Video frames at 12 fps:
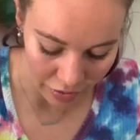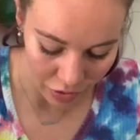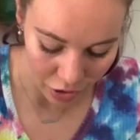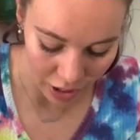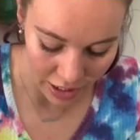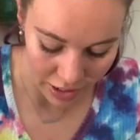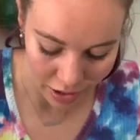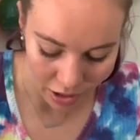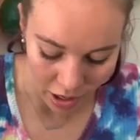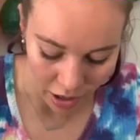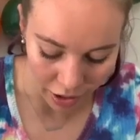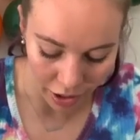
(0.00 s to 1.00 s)
of crazier
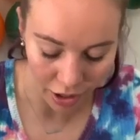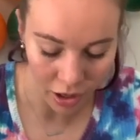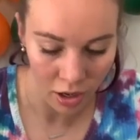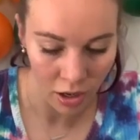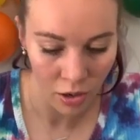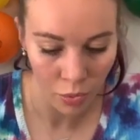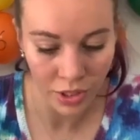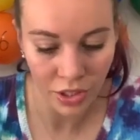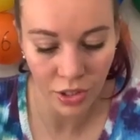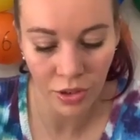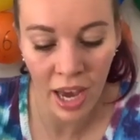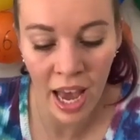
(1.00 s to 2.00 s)
color. We
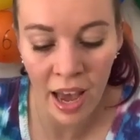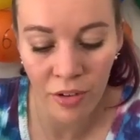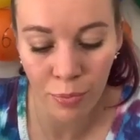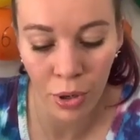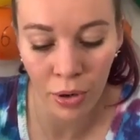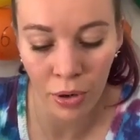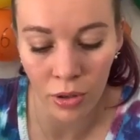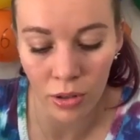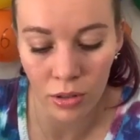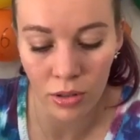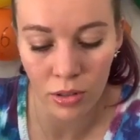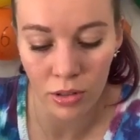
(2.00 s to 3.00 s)
do have
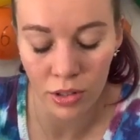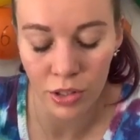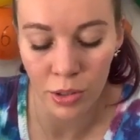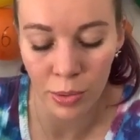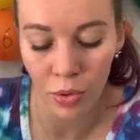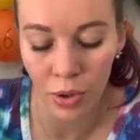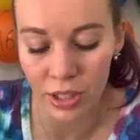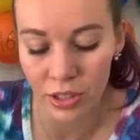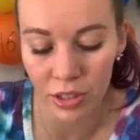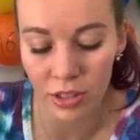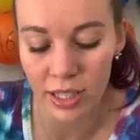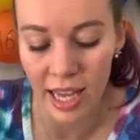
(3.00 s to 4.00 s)

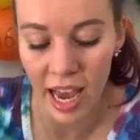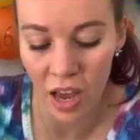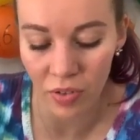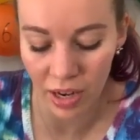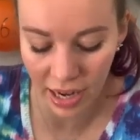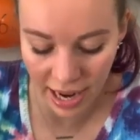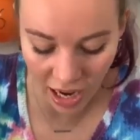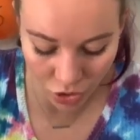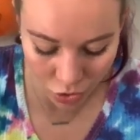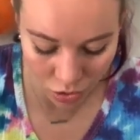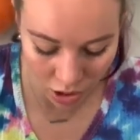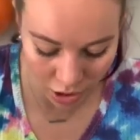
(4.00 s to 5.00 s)
oysters that have
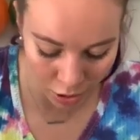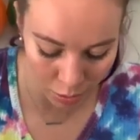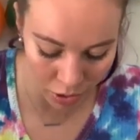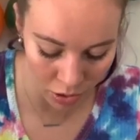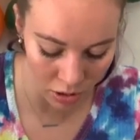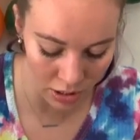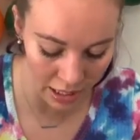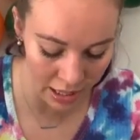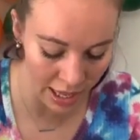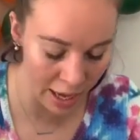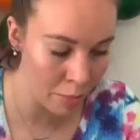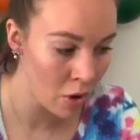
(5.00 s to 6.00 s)
natural color pearls
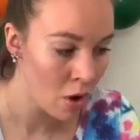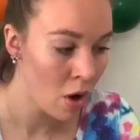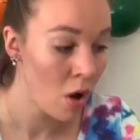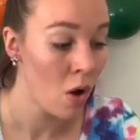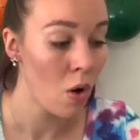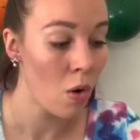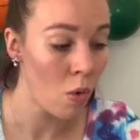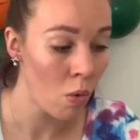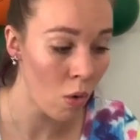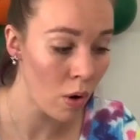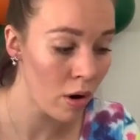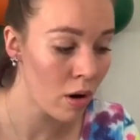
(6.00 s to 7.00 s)
in them,
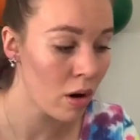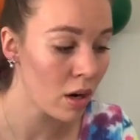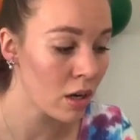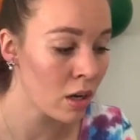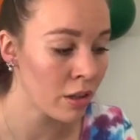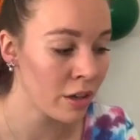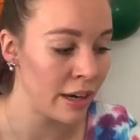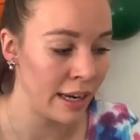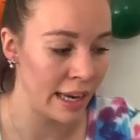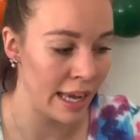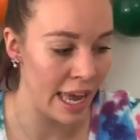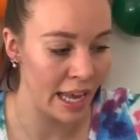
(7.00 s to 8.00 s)
or color
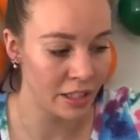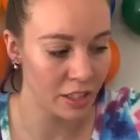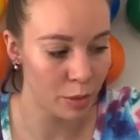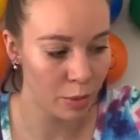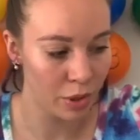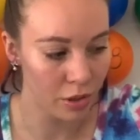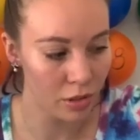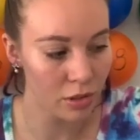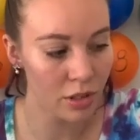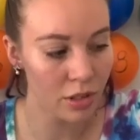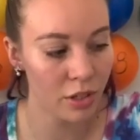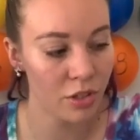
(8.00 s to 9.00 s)
enhanced
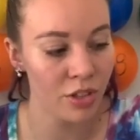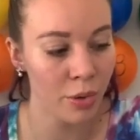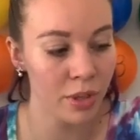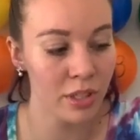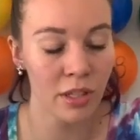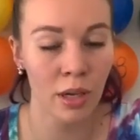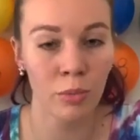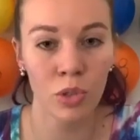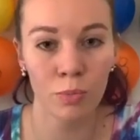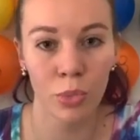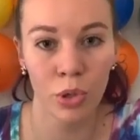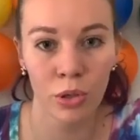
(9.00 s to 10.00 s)
pearls. So with
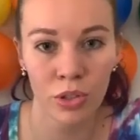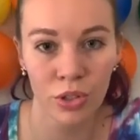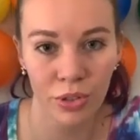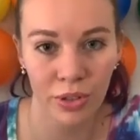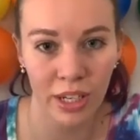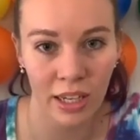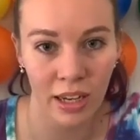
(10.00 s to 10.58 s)
some pearl jewelry